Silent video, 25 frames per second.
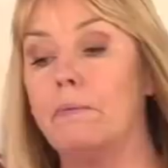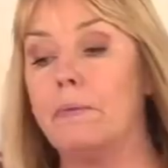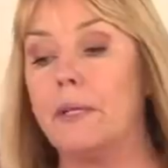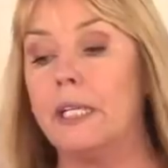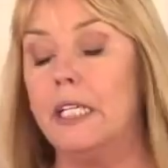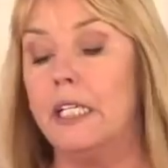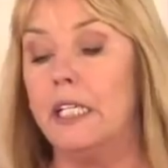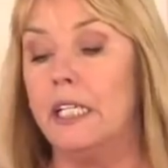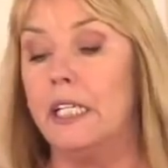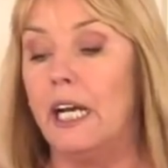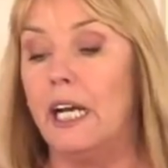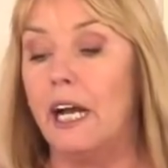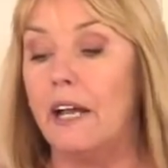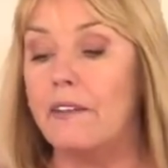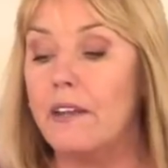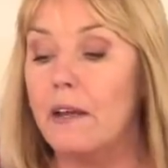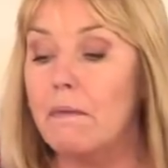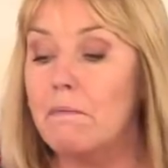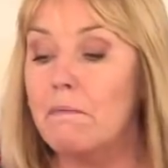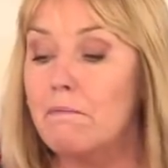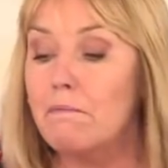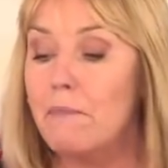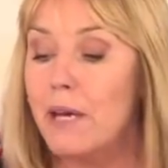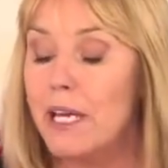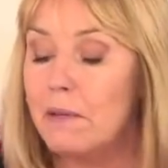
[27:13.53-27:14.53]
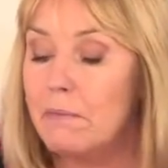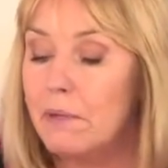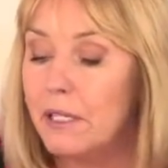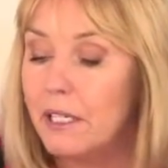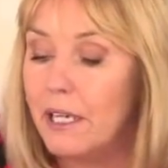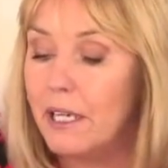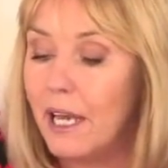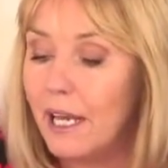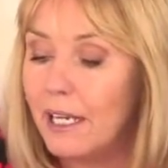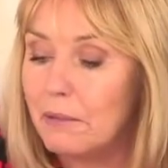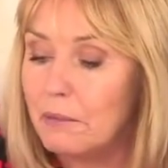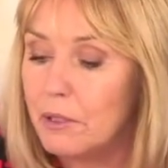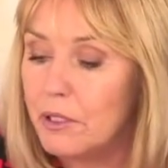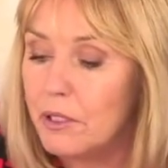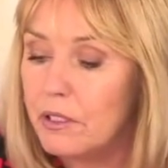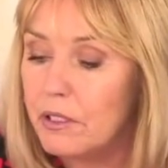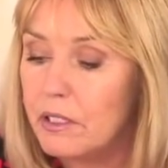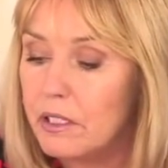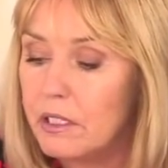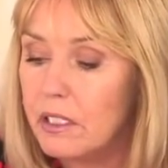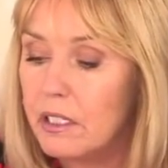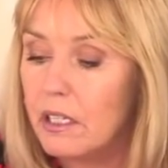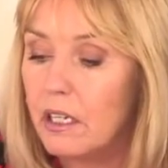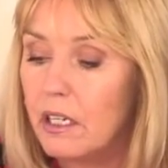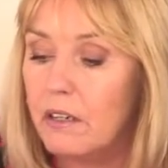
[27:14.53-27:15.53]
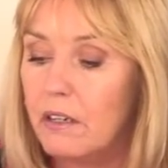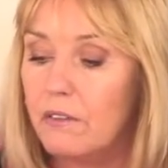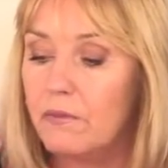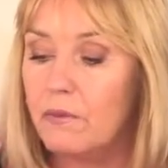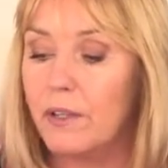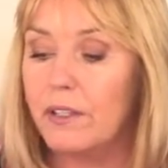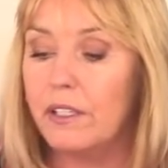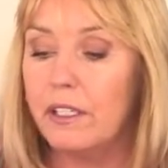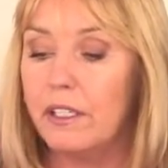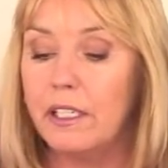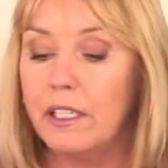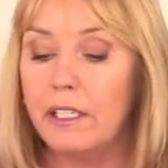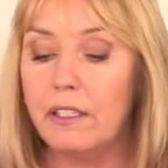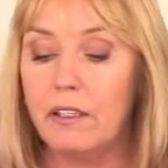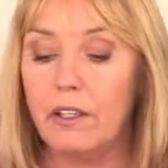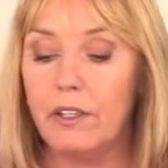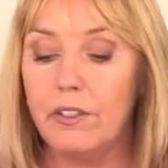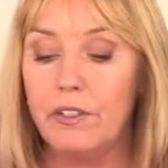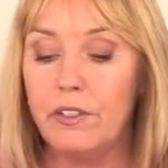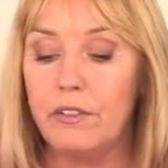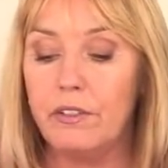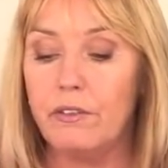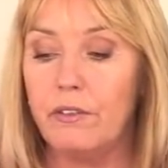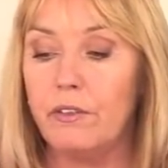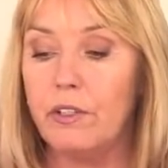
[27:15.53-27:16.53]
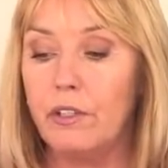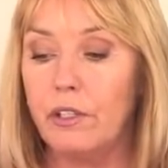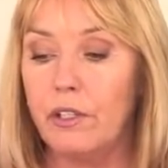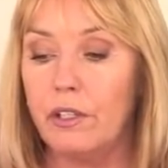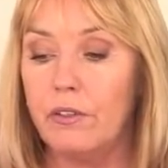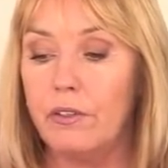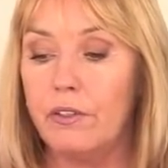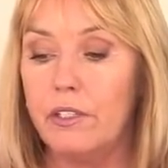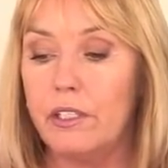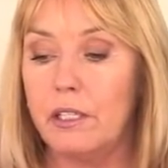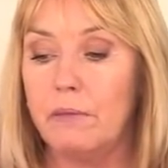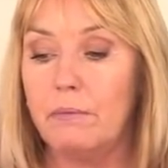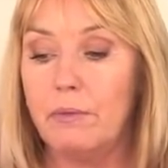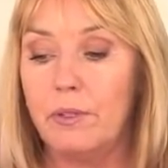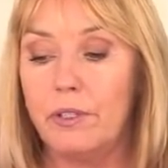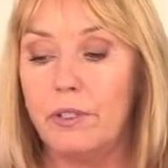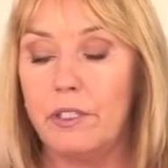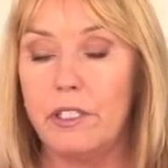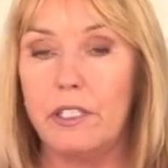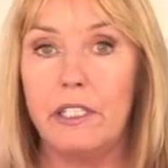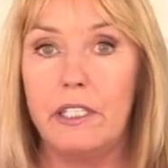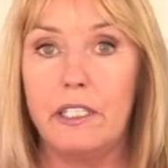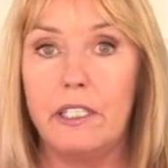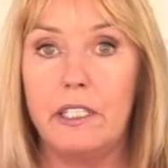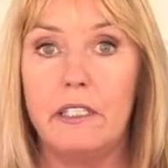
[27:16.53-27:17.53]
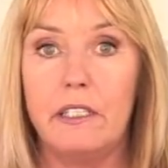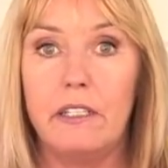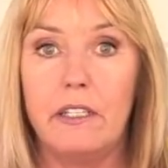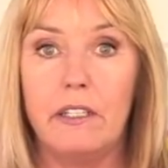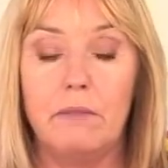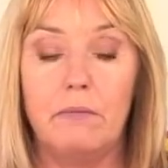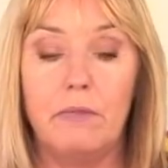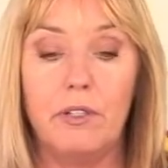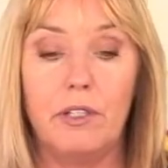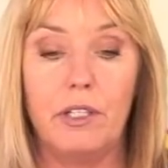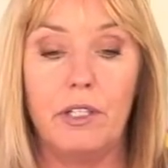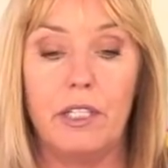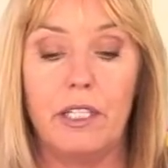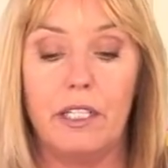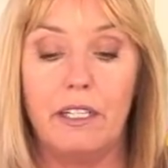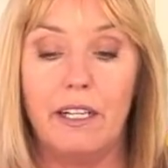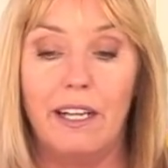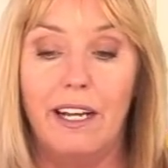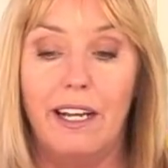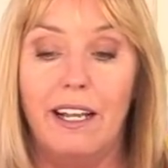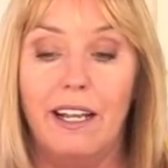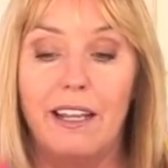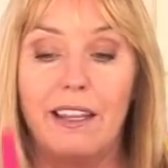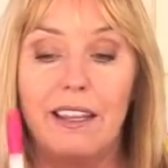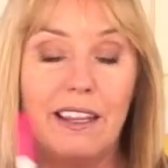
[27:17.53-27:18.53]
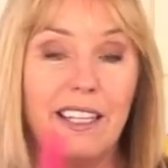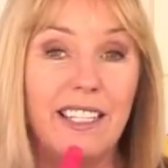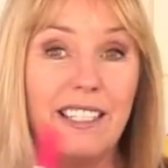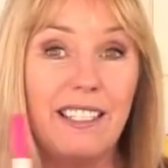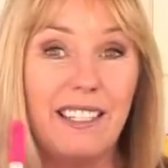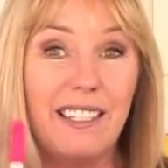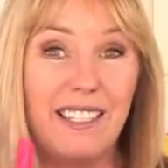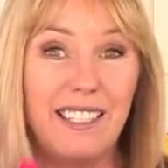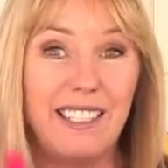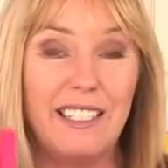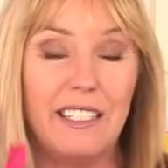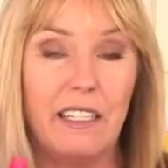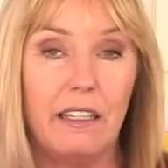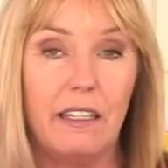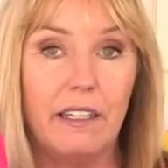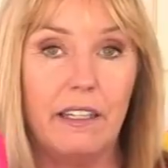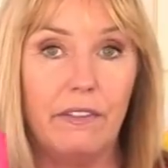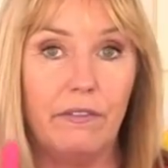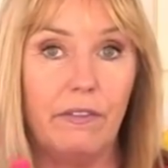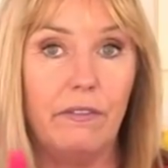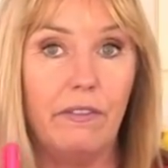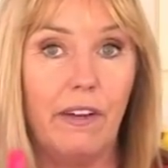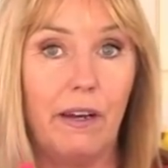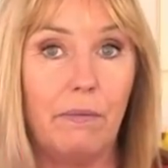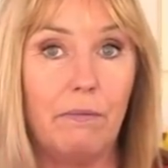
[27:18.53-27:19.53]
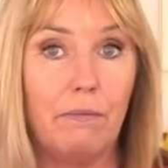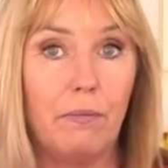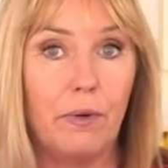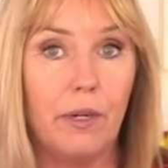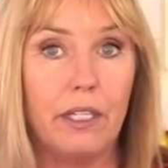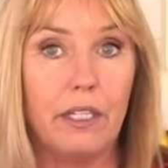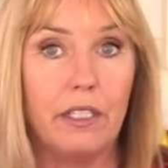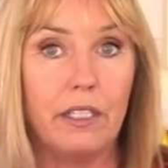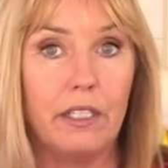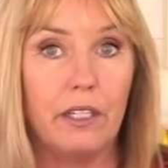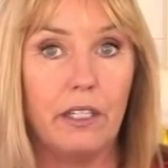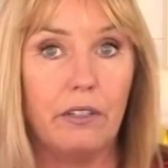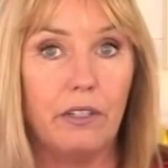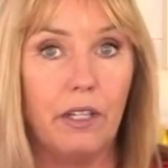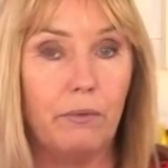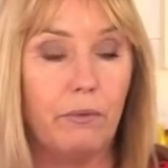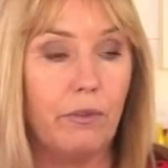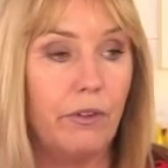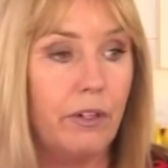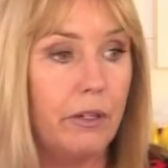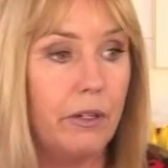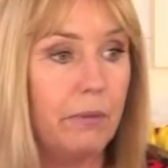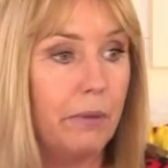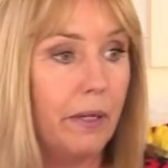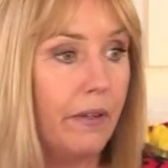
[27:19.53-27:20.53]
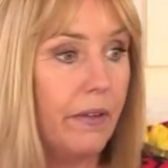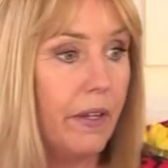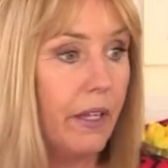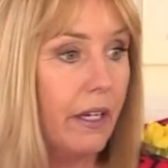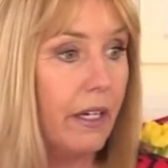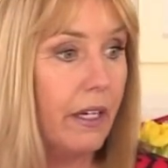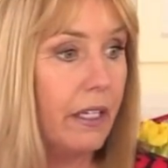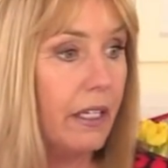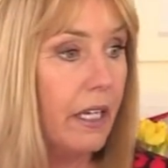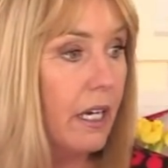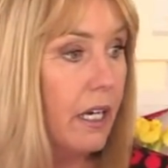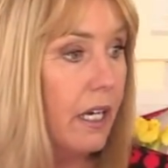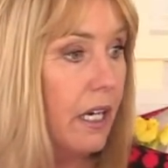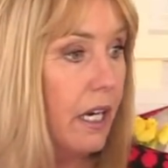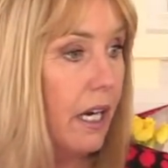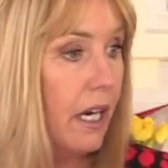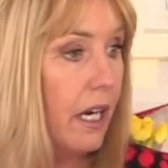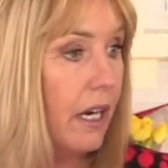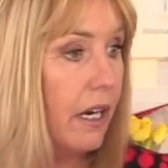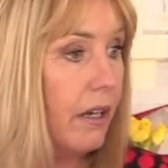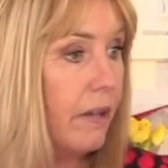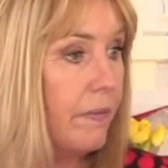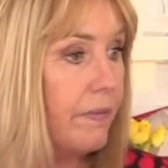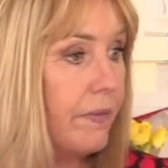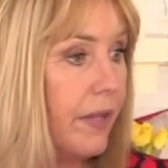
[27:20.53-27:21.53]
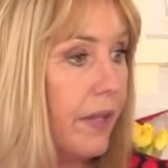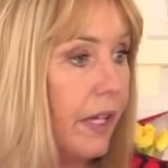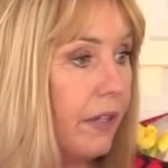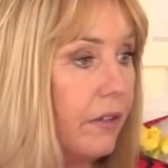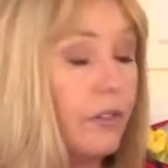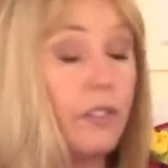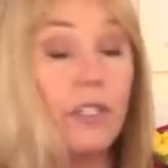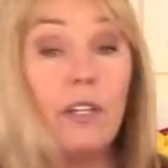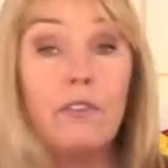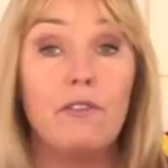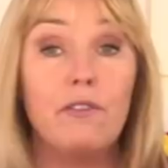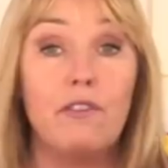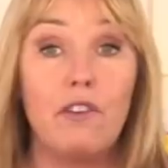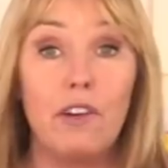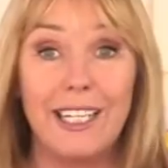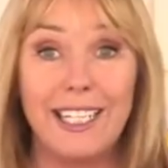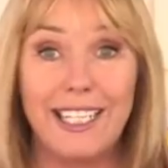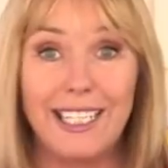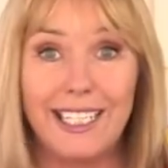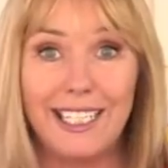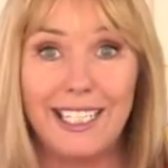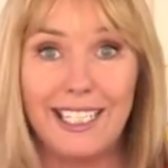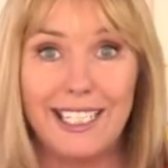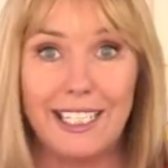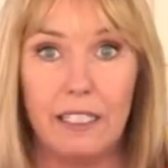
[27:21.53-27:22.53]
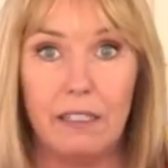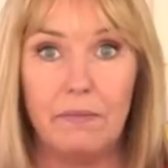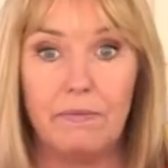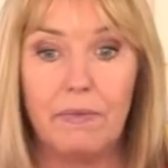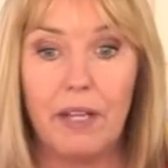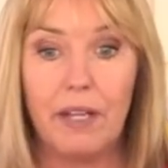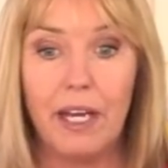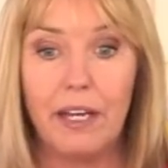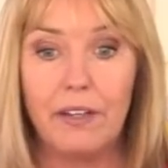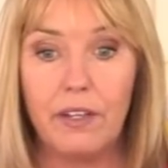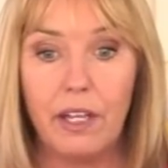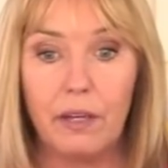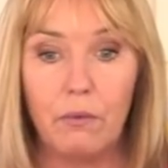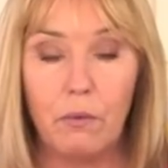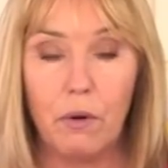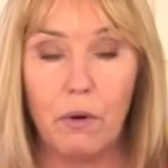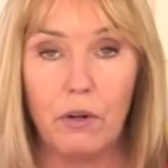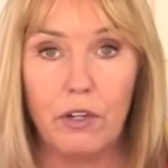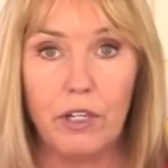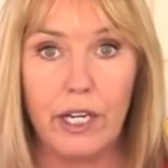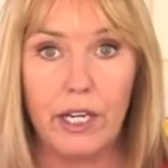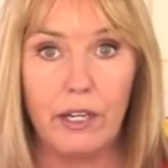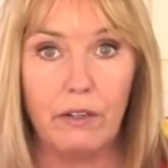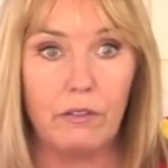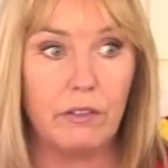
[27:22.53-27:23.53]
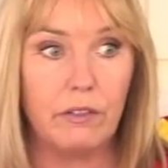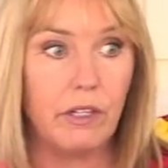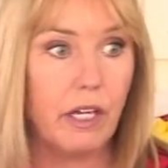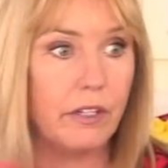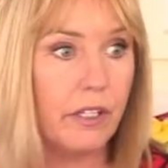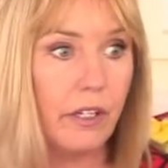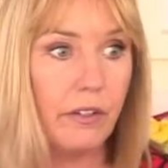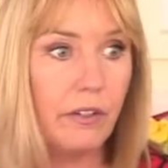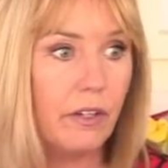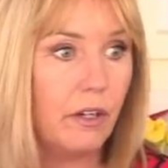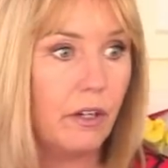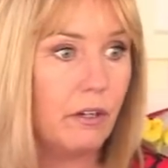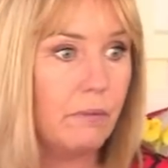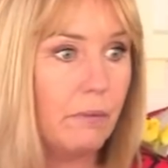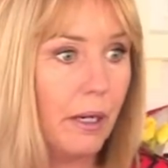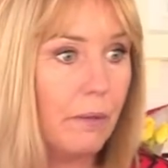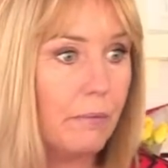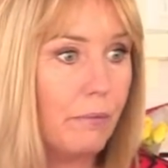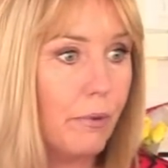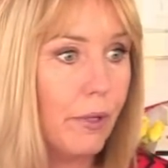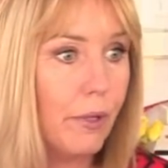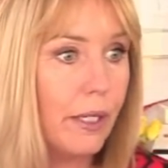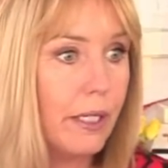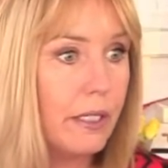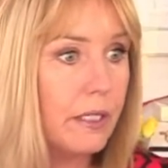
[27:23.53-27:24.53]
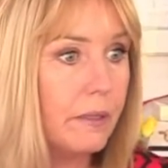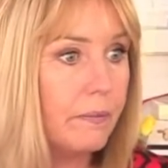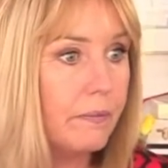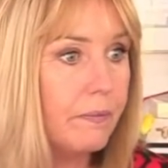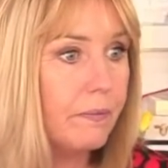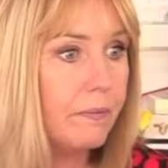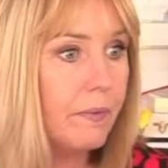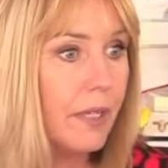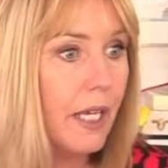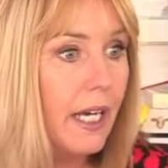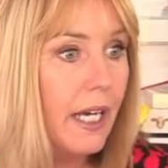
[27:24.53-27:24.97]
up. And there may be an element of when the needle goes through the glue that it pushes it into the machine. These are designed for fabric, so don't worry about that. They also dry clear and they wash out. I don't know about Pritt.